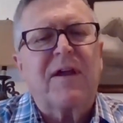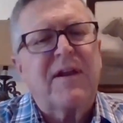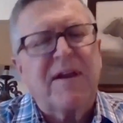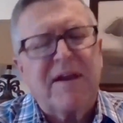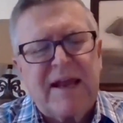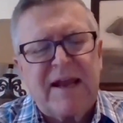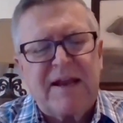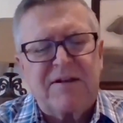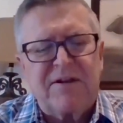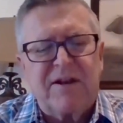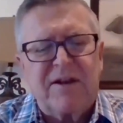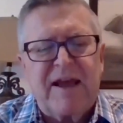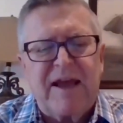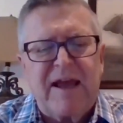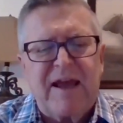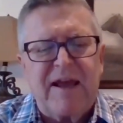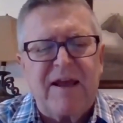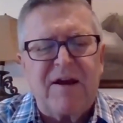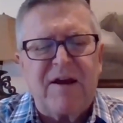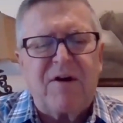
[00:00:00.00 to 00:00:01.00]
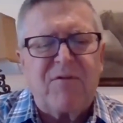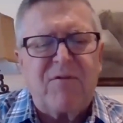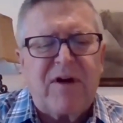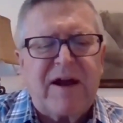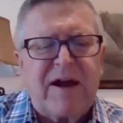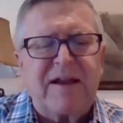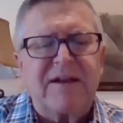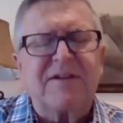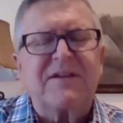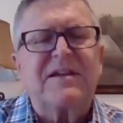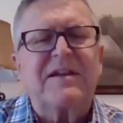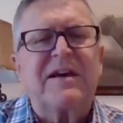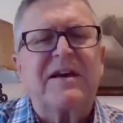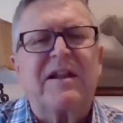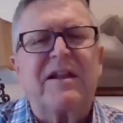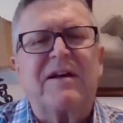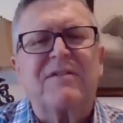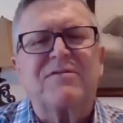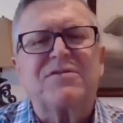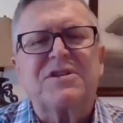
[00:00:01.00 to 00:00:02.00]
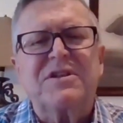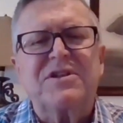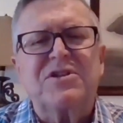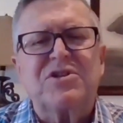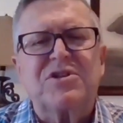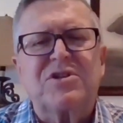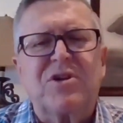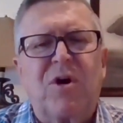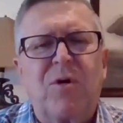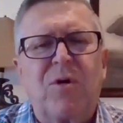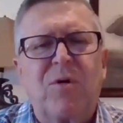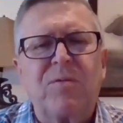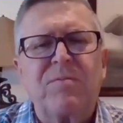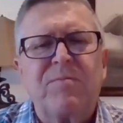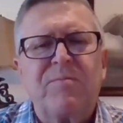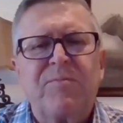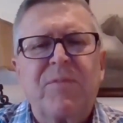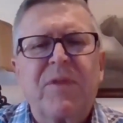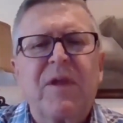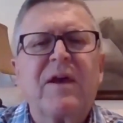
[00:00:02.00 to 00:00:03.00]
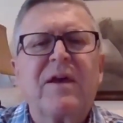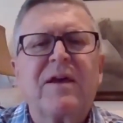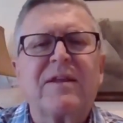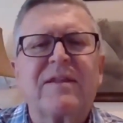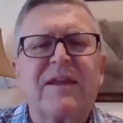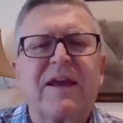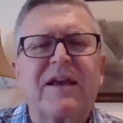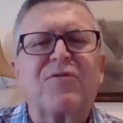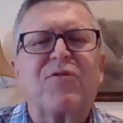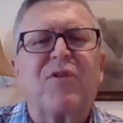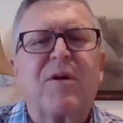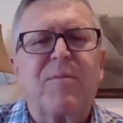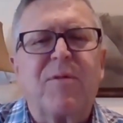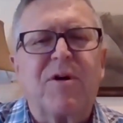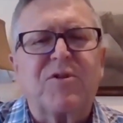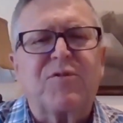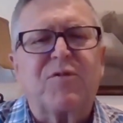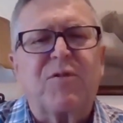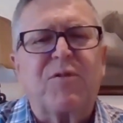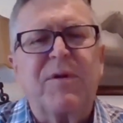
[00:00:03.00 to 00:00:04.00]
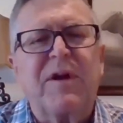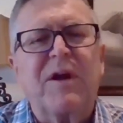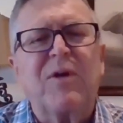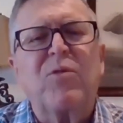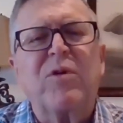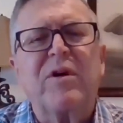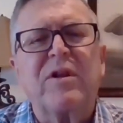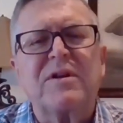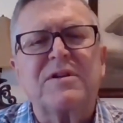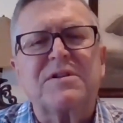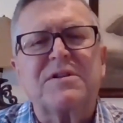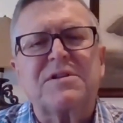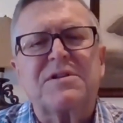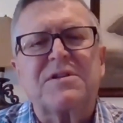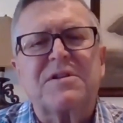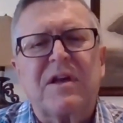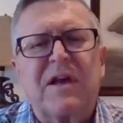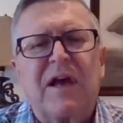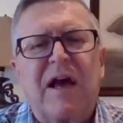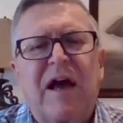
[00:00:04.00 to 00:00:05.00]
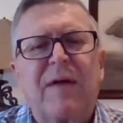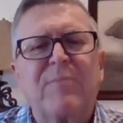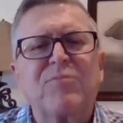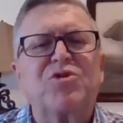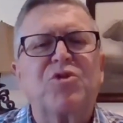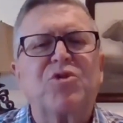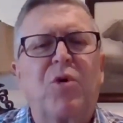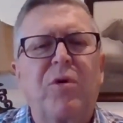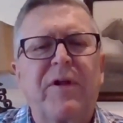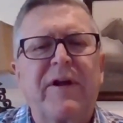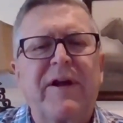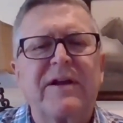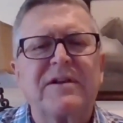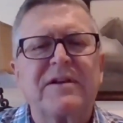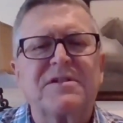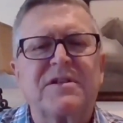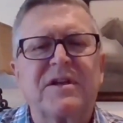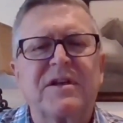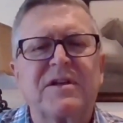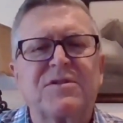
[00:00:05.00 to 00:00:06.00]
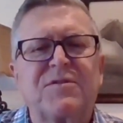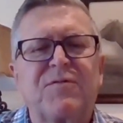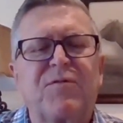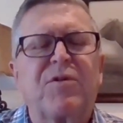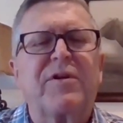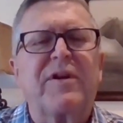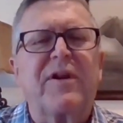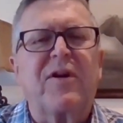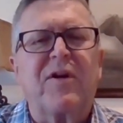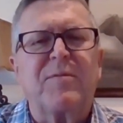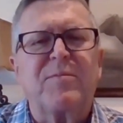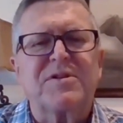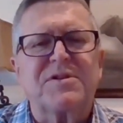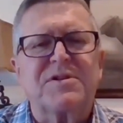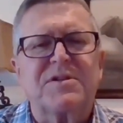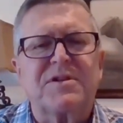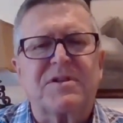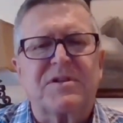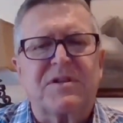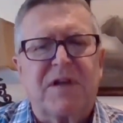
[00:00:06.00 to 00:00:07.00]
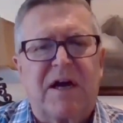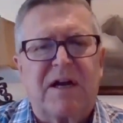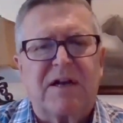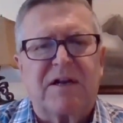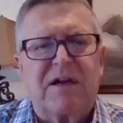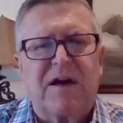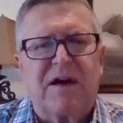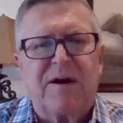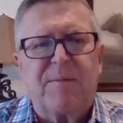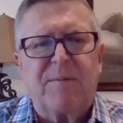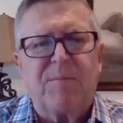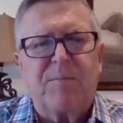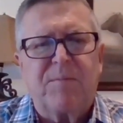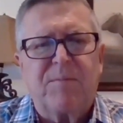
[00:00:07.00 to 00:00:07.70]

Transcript: Nate Donnay of INTLFC Stone. Thanks very much for being with us. I'm Joel Hastings for dairybusiness.com.